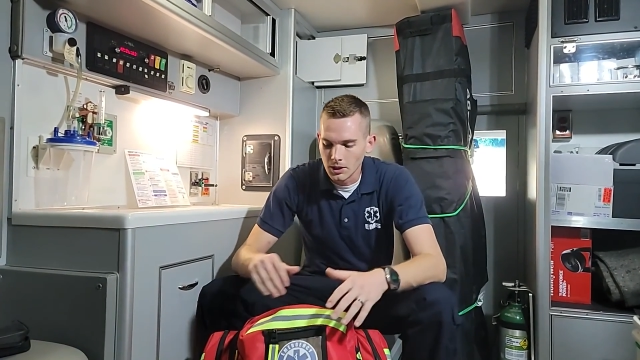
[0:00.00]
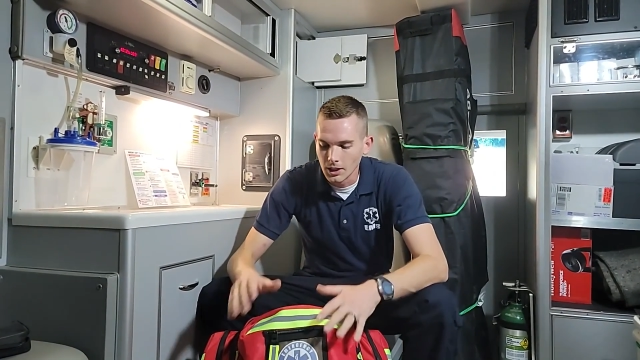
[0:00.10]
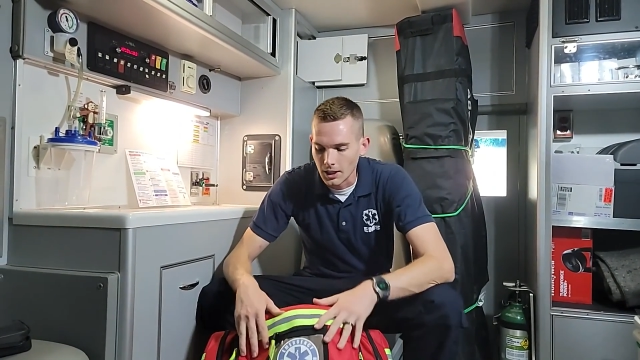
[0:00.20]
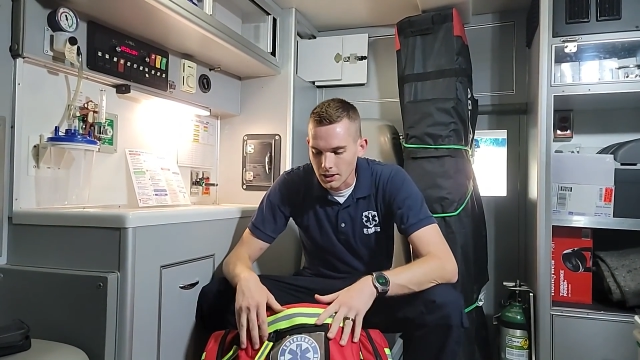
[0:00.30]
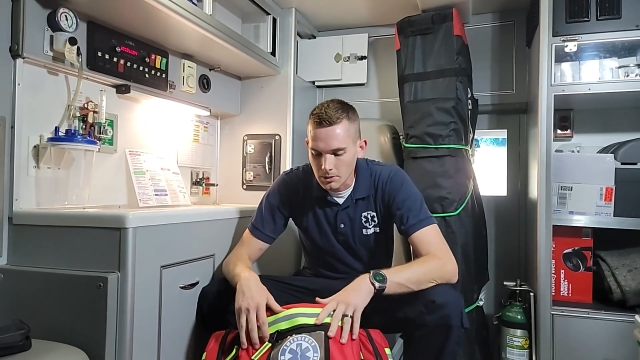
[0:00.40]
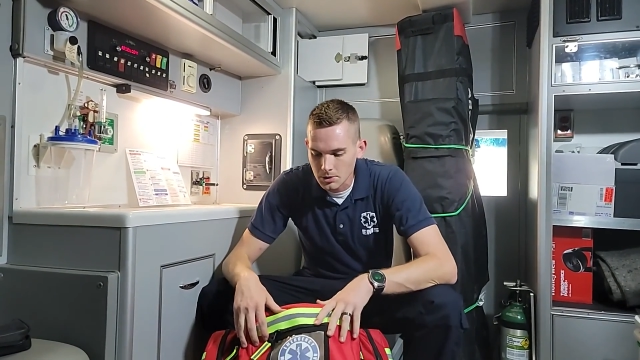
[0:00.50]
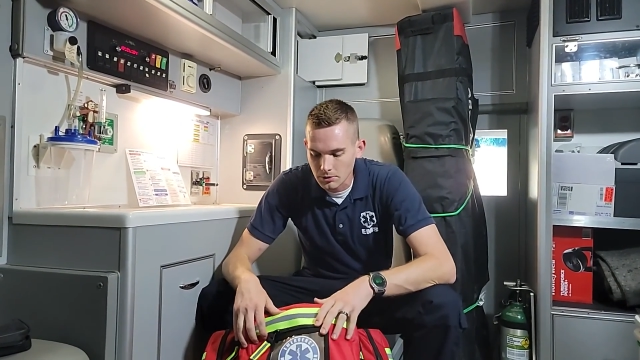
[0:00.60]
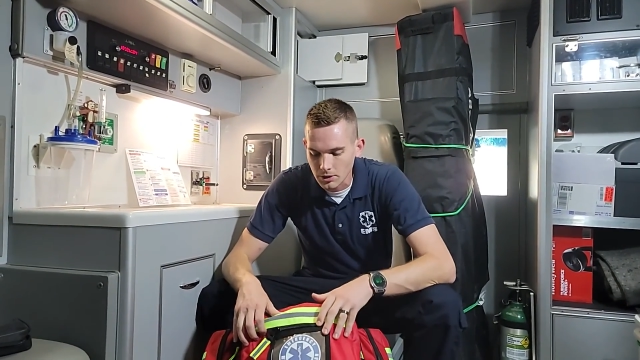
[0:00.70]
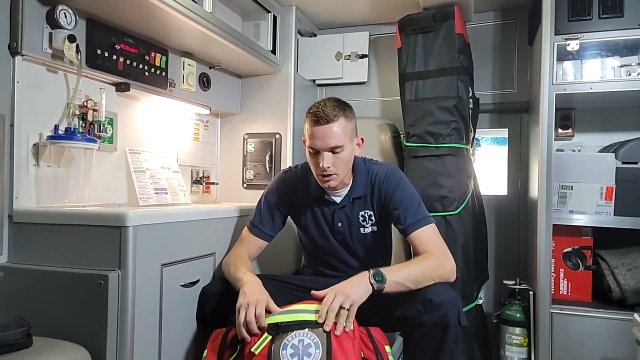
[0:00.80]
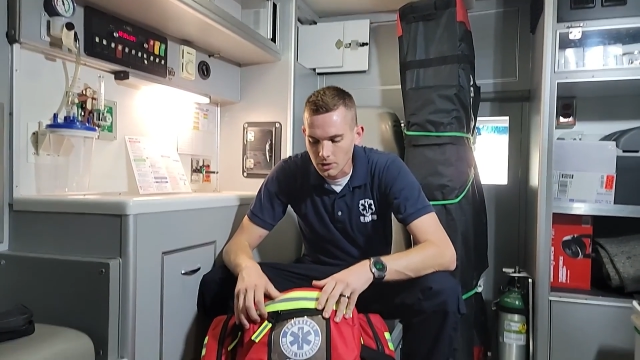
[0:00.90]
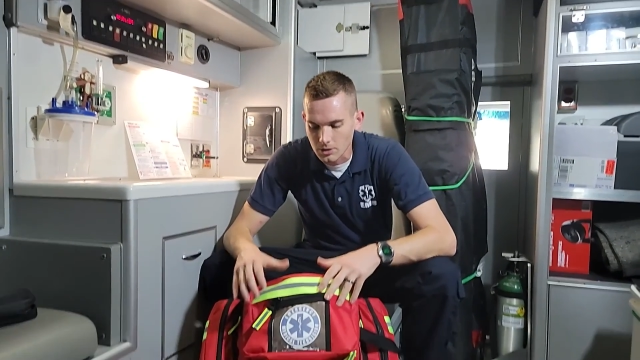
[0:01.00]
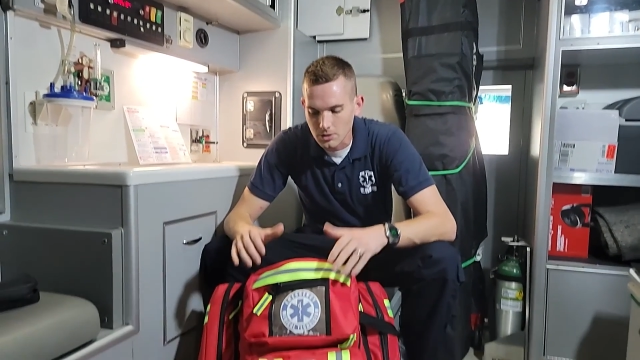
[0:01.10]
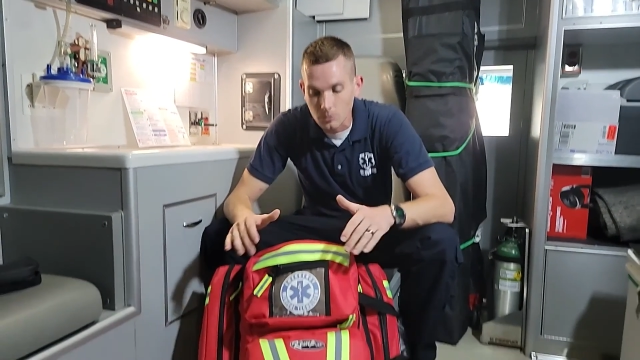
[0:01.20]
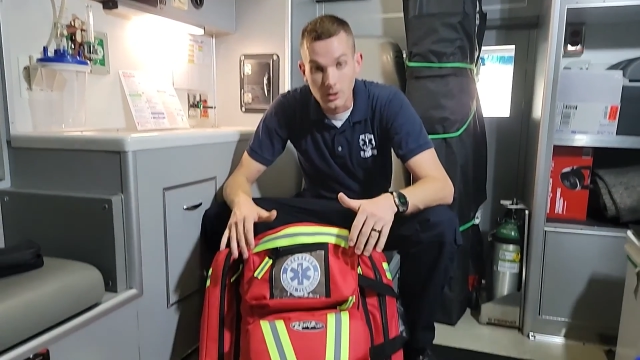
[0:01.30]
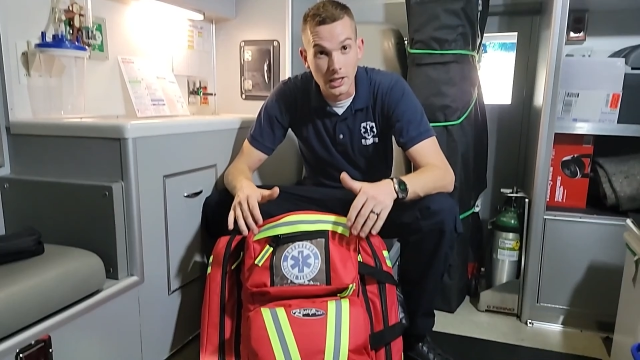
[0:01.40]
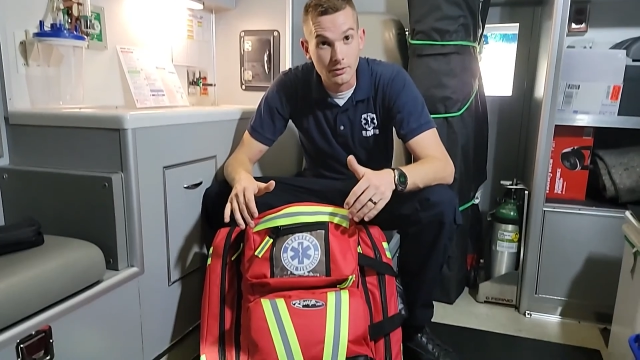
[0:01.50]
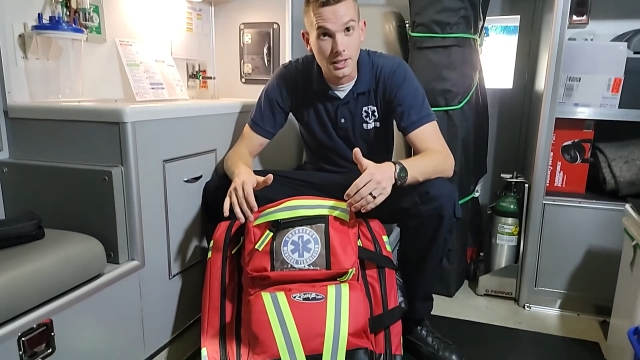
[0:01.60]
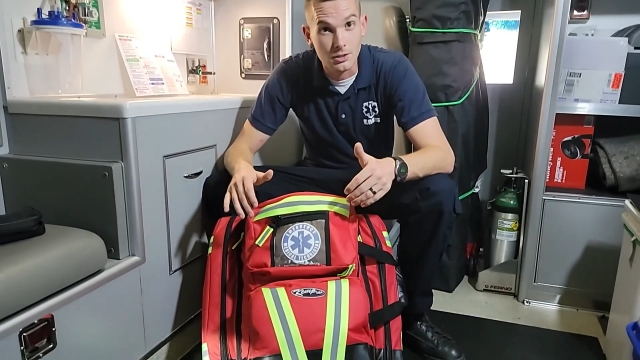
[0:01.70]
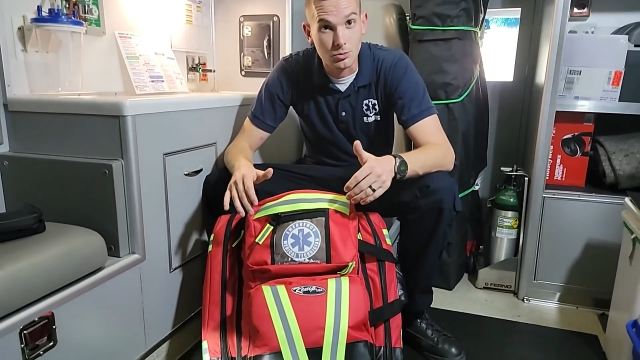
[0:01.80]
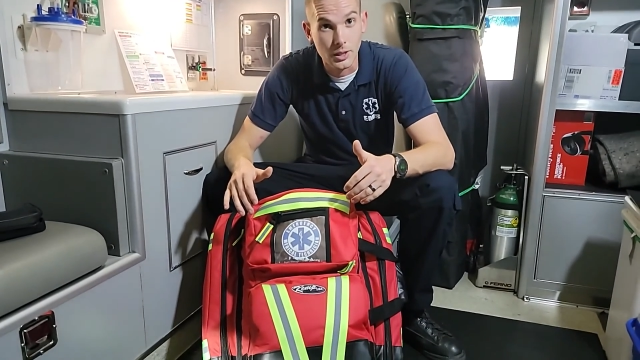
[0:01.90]
It comes in different colors. The one that I've got
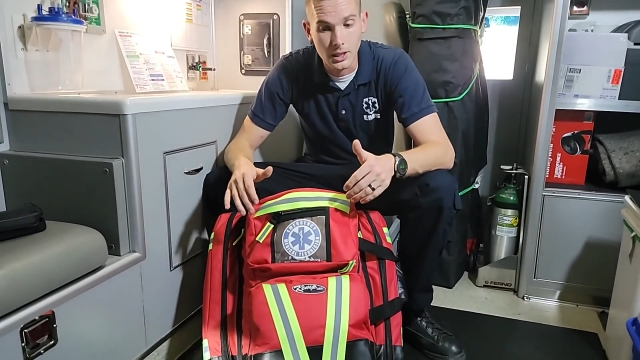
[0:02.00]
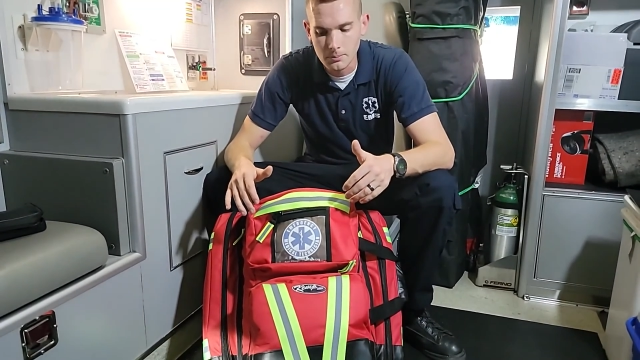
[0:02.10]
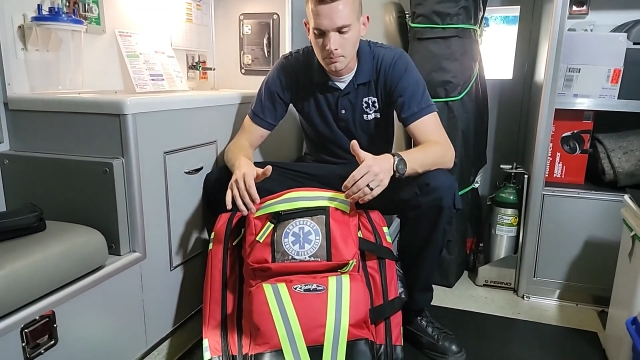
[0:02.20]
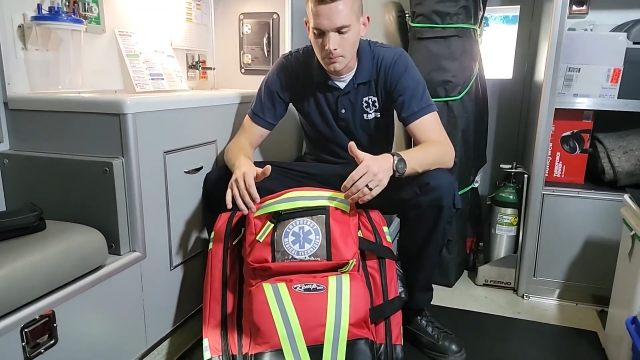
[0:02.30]
is red.